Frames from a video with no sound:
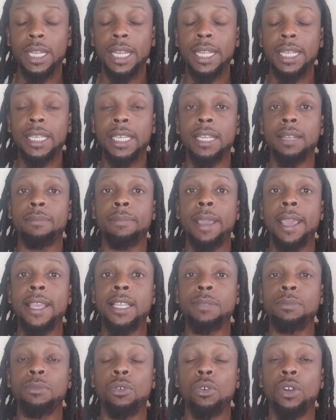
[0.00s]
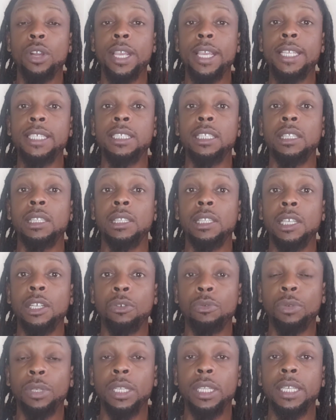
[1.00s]
and Kent Bazemore is
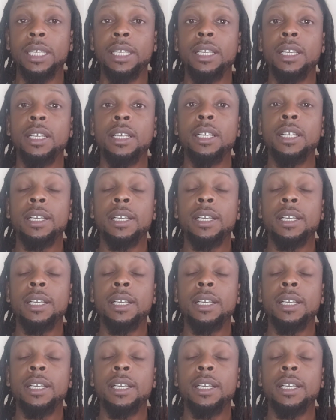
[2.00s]
literally